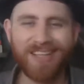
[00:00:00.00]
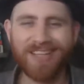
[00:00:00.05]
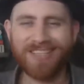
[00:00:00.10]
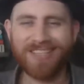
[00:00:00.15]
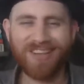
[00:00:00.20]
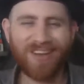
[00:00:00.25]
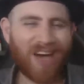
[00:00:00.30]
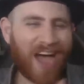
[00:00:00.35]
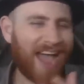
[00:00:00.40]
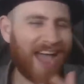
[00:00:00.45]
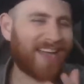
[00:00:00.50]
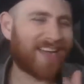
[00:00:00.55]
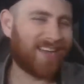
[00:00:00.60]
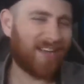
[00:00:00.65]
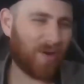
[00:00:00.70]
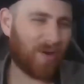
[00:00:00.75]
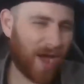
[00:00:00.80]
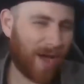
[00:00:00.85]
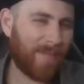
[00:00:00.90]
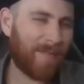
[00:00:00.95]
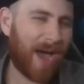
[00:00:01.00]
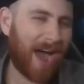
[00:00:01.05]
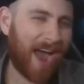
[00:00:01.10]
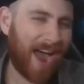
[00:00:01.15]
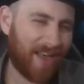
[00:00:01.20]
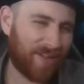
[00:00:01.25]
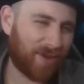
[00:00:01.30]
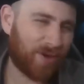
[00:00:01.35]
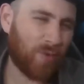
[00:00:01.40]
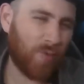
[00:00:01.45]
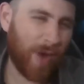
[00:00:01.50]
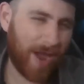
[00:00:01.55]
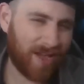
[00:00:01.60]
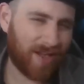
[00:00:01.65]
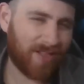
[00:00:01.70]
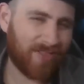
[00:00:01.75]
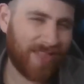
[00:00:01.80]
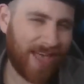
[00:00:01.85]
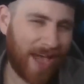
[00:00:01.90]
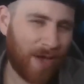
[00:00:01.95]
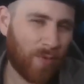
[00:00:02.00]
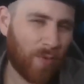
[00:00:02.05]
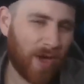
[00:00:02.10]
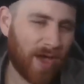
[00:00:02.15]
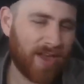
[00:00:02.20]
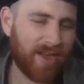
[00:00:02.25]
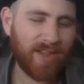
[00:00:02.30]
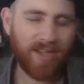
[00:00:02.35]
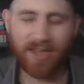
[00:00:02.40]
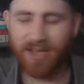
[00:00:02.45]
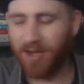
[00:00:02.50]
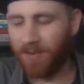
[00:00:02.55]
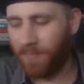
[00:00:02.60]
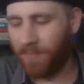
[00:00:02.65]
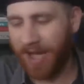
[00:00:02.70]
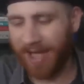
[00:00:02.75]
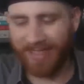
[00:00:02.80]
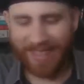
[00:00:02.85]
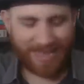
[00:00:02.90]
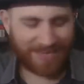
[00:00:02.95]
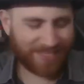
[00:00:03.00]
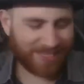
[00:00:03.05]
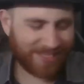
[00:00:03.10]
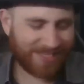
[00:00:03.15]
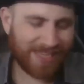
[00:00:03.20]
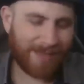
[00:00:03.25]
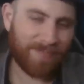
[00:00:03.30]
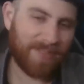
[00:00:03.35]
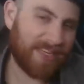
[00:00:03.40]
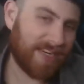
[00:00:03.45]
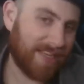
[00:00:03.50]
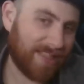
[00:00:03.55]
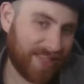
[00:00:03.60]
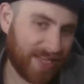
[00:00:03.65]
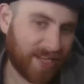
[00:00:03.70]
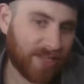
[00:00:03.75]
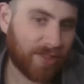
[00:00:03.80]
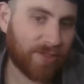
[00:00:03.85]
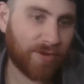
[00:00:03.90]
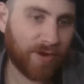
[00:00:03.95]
So I could go either way on that one, but that's just something to think